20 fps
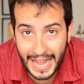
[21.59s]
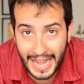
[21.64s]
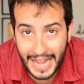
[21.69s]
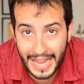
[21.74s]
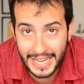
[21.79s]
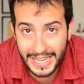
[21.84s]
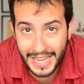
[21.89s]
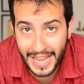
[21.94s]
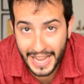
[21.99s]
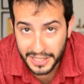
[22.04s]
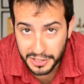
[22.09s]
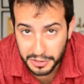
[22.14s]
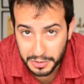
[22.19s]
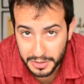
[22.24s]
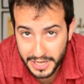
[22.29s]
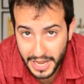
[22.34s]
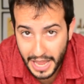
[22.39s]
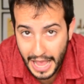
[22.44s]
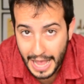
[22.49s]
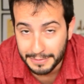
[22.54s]
I
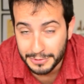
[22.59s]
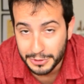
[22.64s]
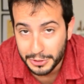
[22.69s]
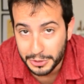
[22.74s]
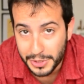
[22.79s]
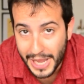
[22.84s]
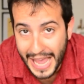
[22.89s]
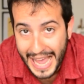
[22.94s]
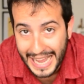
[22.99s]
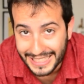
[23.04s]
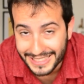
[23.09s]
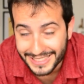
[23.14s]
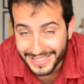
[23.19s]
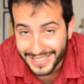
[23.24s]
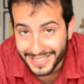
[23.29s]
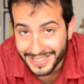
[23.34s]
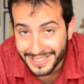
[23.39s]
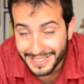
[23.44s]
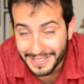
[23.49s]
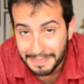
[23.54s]
actually have to
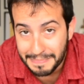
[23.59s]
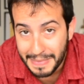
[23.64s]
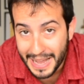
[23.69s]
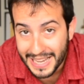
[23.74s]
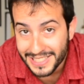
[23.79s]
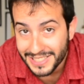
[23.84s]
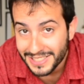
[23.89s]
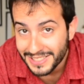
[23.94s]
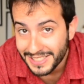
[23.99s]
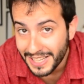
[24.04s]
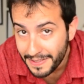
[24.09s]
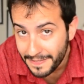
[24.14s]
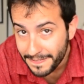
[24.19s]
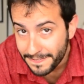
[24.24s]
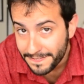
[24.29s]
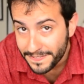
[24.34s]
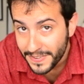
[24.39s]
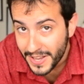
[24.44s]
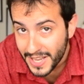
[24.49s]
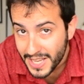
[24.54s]
act it
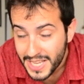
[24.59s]
myself.